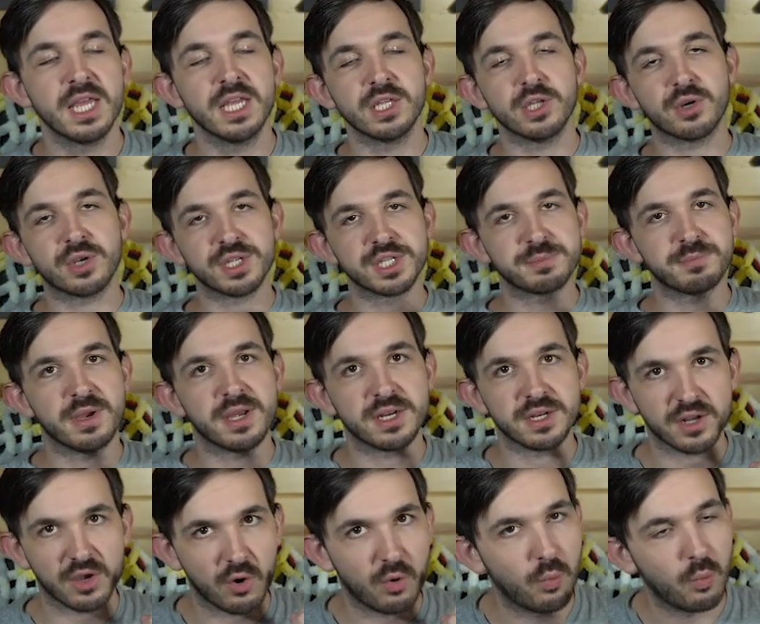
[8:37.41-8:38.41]
you can
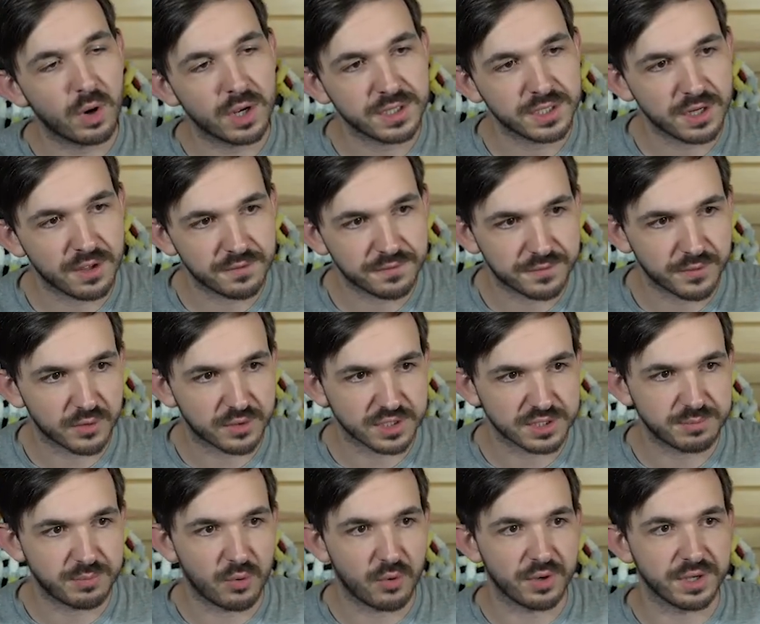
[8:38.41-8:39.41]
spend 1
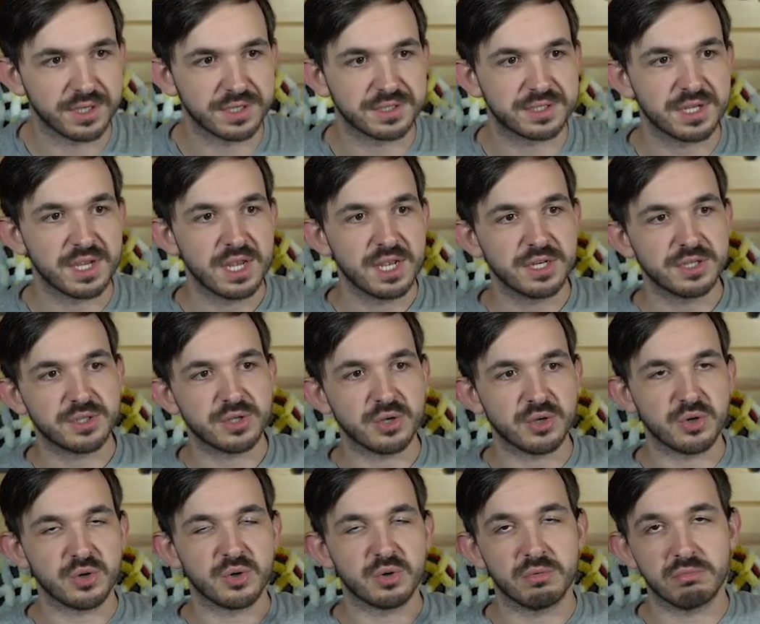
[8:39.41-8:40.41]
focus point
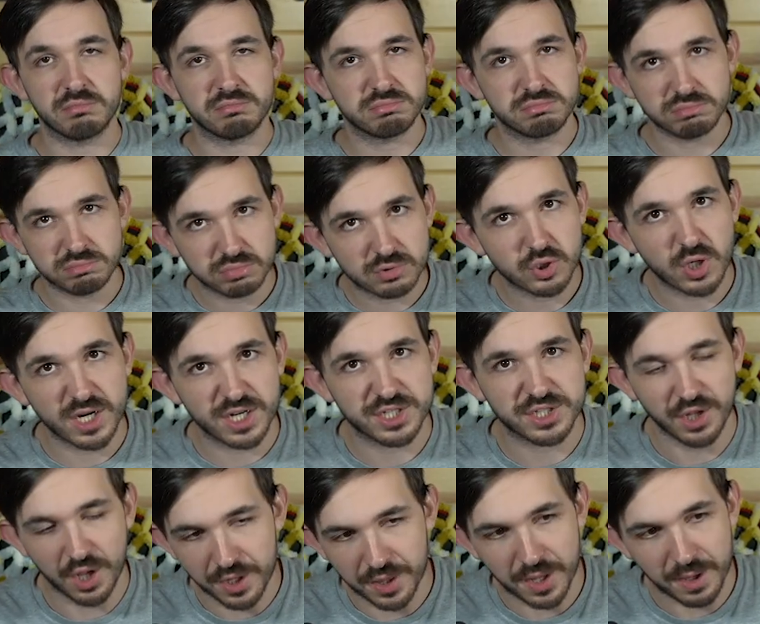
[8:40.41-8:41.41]
to try to
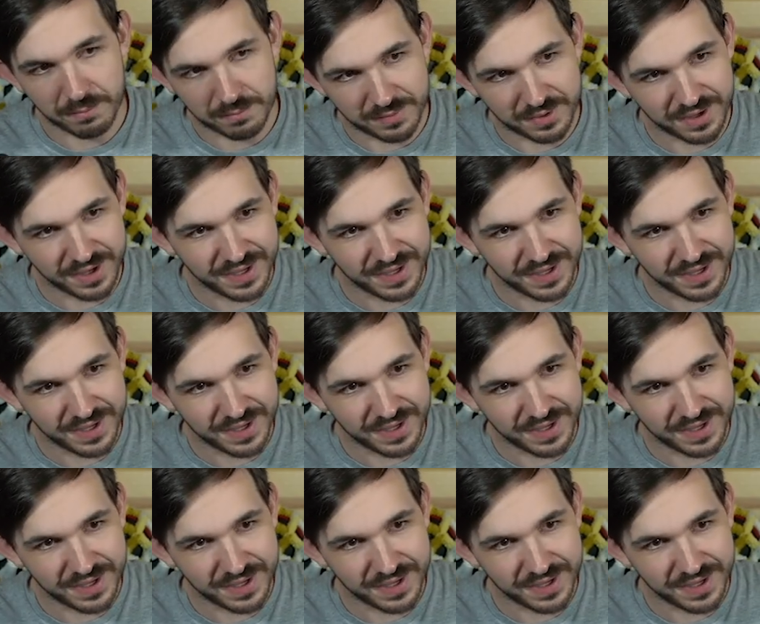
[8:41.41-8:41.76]
stun them.